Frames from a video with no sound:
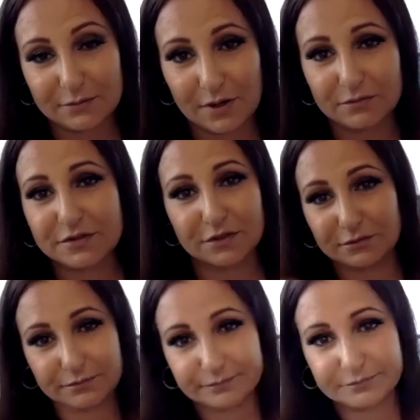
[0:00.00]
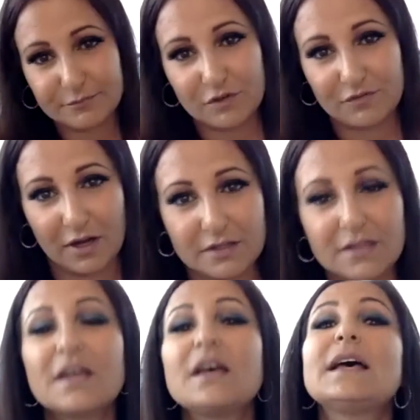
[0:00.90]
road. So move on.
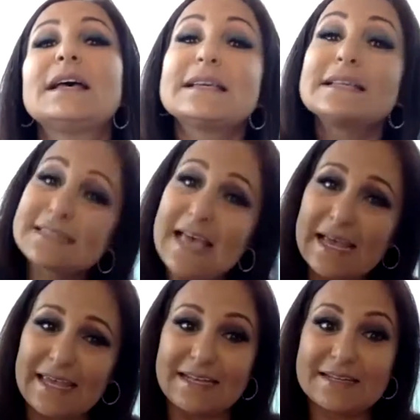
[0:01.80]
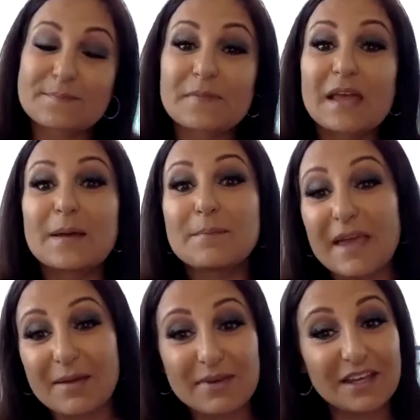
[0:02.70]
Second,
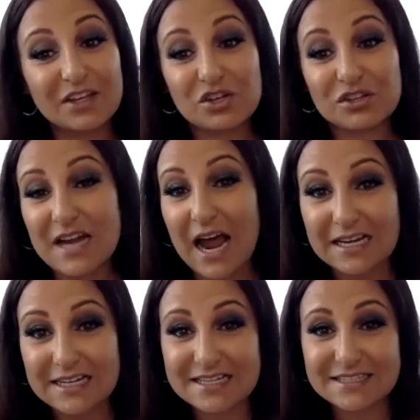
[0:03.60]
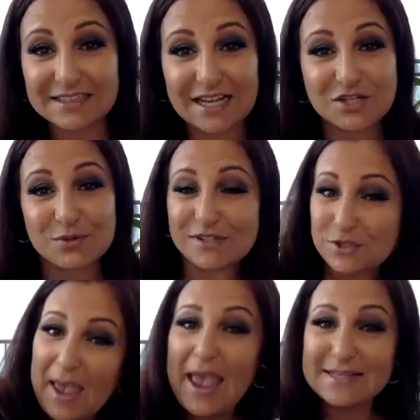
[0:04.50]
maybe you're not an intellectual,
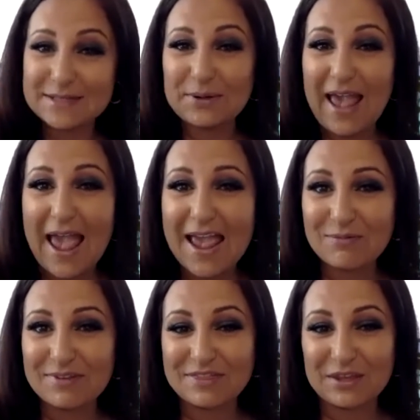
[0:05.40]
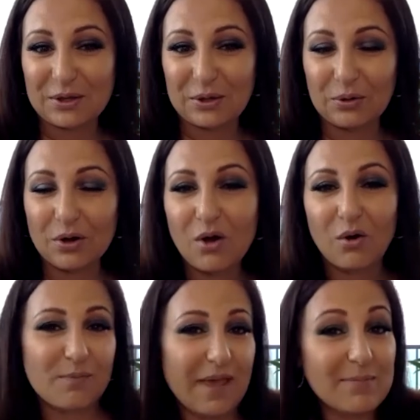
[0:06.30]
so hey, it's okay with you.
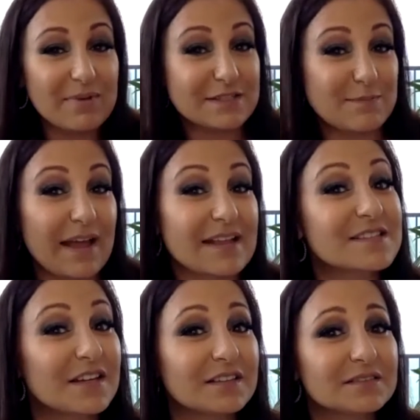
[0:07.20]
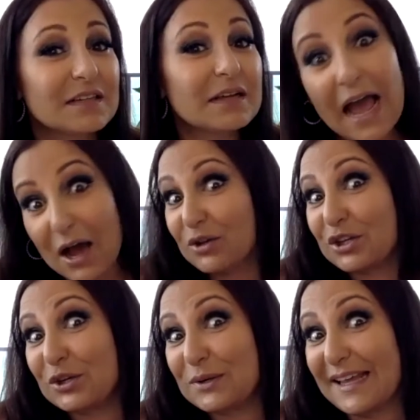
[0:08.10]
Maybe it depends on how
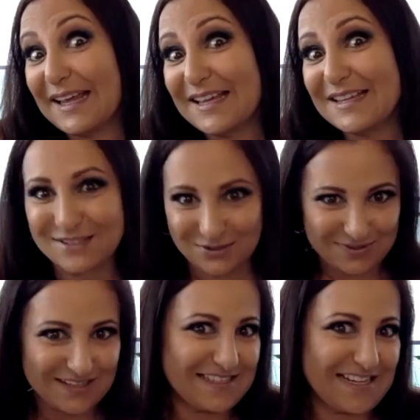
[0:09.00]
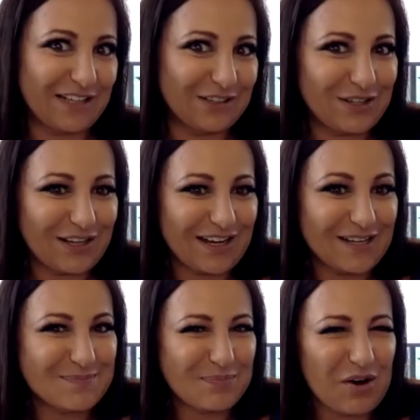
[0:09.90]
cute he is. You can take a look at
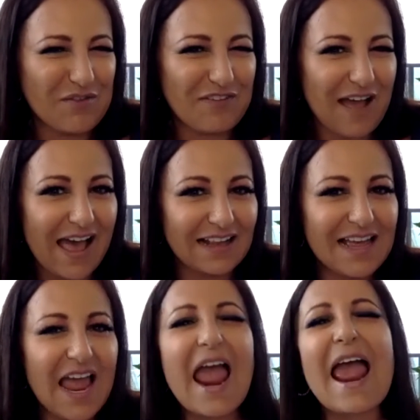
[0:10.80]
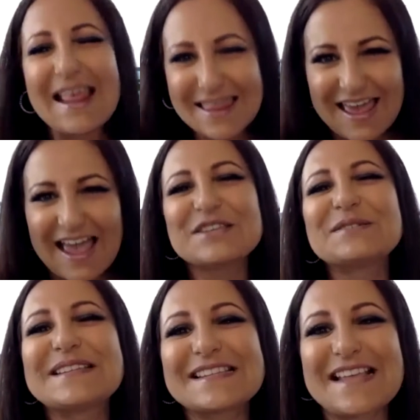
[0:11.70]
his profile and then
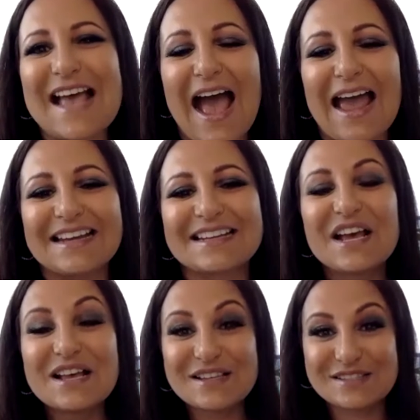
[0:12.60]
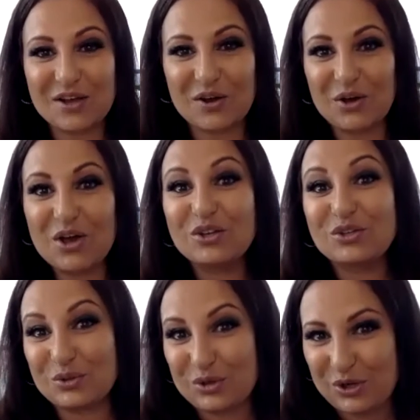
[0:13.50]
you decide. So
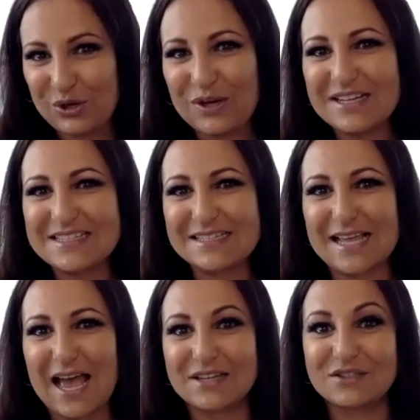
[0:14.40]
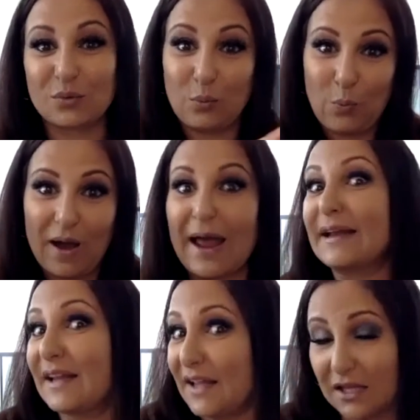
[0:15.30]
you could decide to, one,
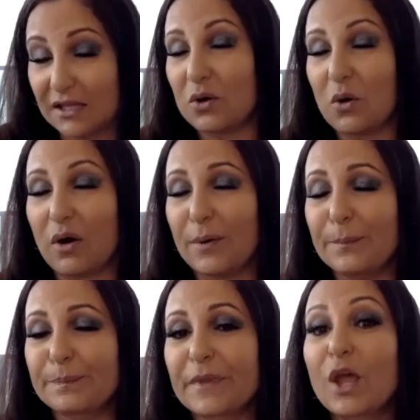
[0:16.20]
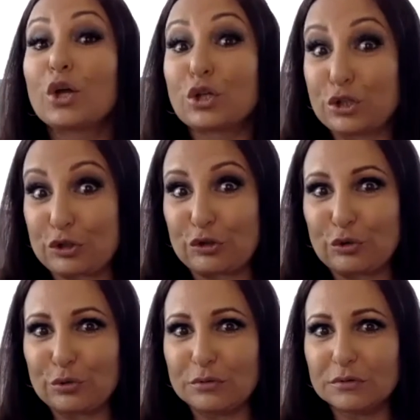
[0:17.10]
ignore,
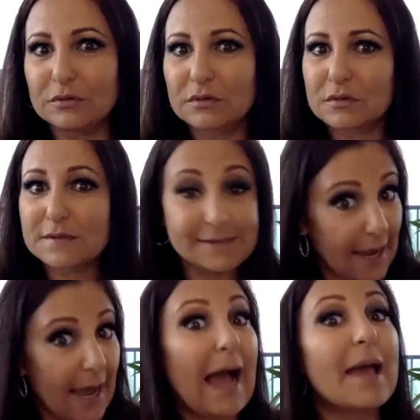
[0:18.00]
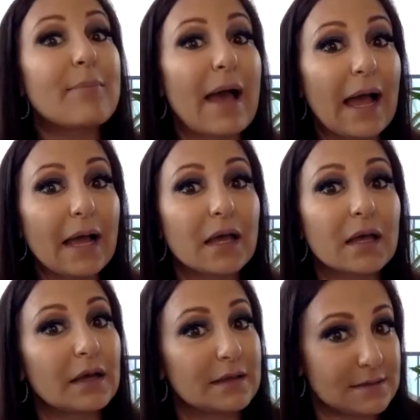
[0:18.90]
two, say hi back
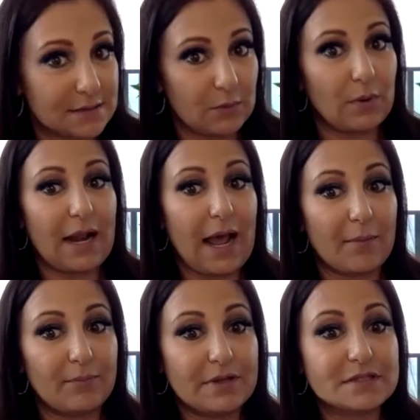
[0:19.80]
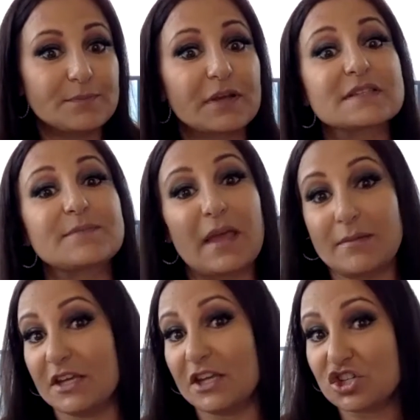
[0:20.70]
and see what happens, because
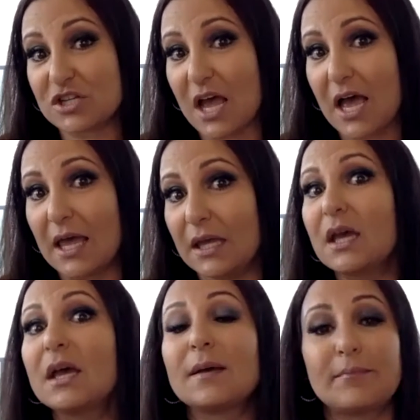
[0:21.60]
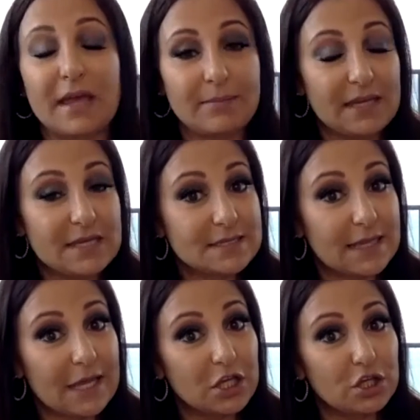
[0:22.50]
maybe he's shy, maybe he's
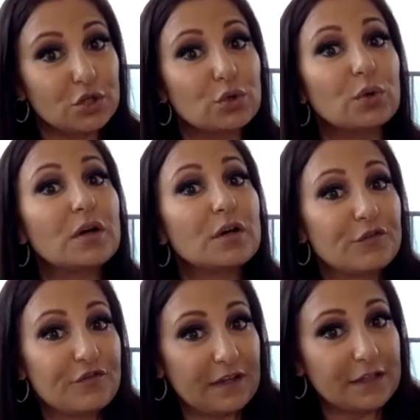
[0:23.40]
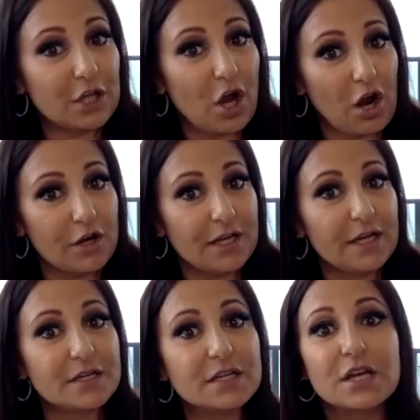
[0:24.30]
like you, feeling
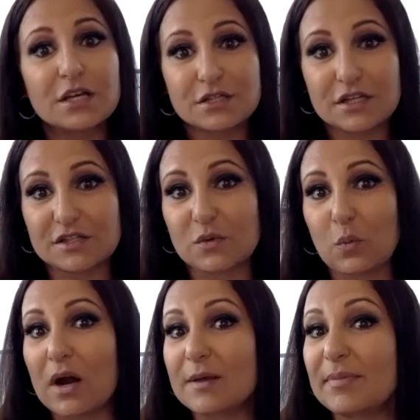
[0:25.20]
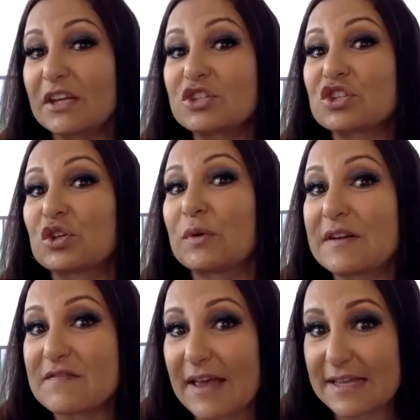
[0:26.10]
guarded, doesn't want to be too
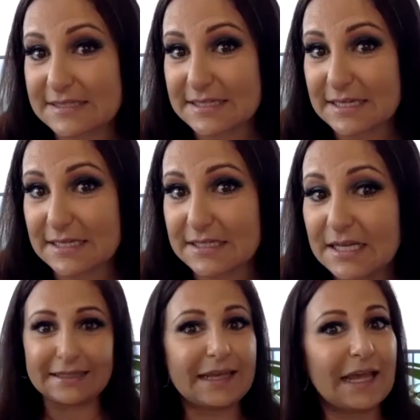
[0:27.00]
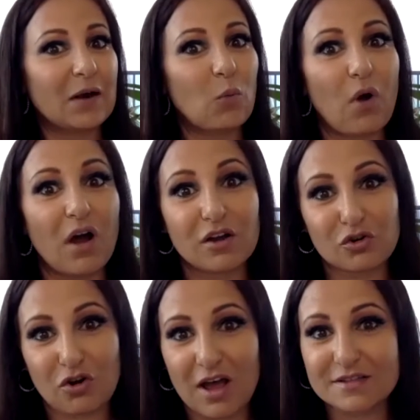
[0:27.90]
invested, can't walk
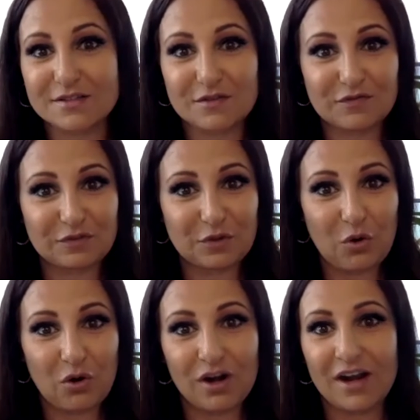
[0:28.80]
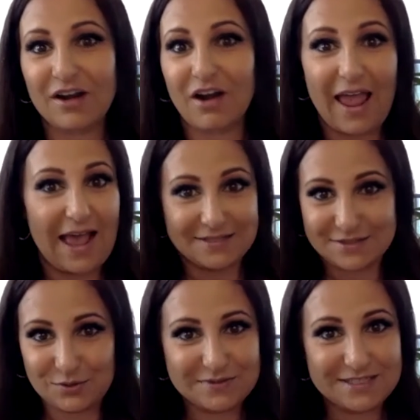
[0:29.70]
across the floor and
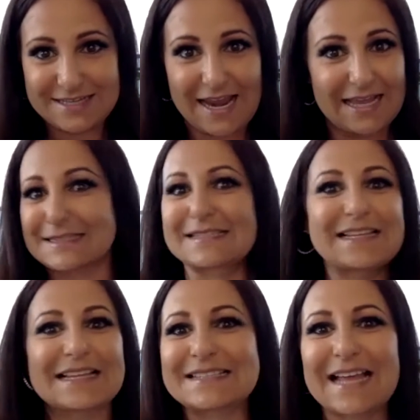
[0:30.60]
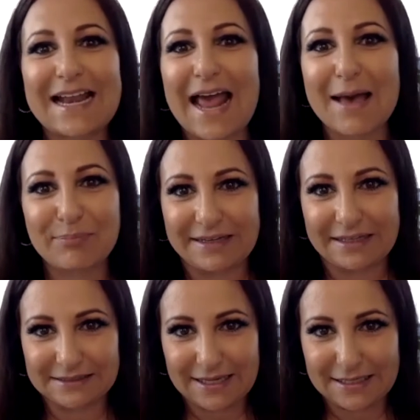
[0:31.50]
ask you to dance. That's not
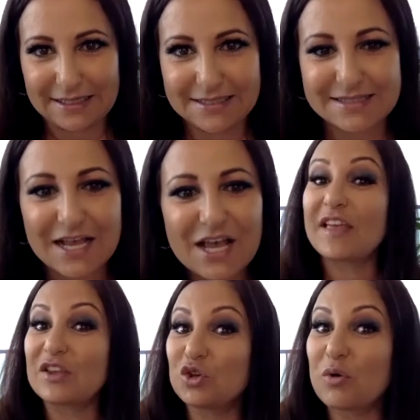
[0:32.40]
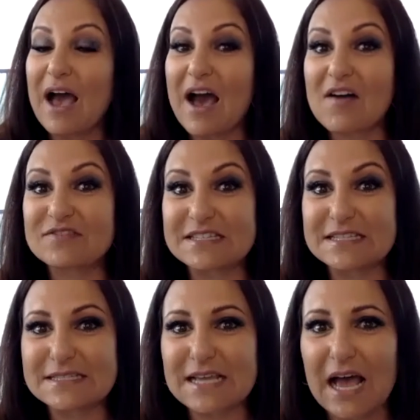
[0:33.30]
happening, ladies. And you have to
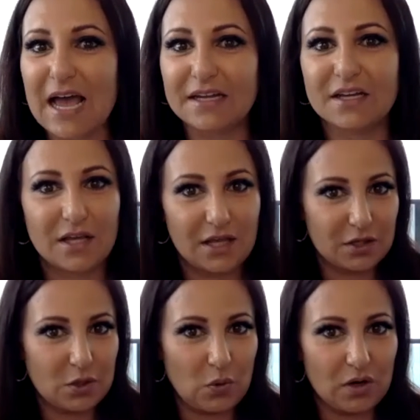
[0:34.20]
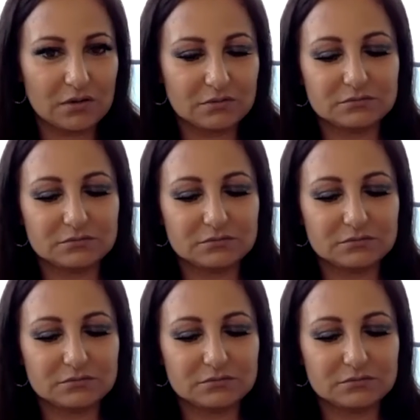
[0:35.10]
decide, ignore,